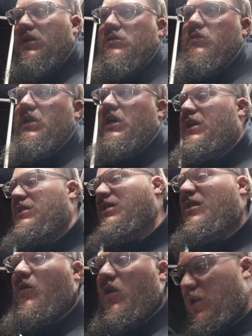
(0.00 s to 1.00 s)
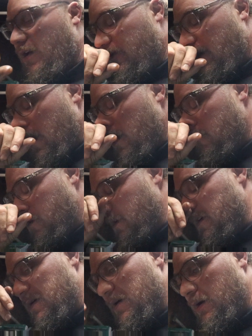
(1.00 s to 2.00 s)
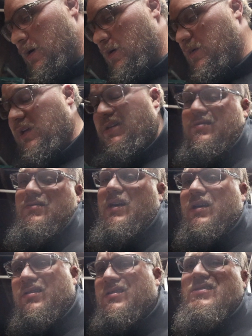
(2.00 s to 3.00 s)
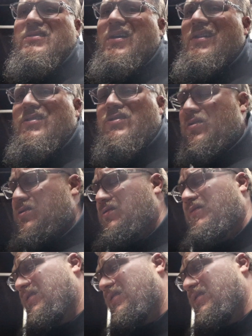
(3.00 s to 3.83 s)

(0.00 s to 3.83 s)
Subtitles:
just went ahead and did them all off camera. Again, this is not an instructional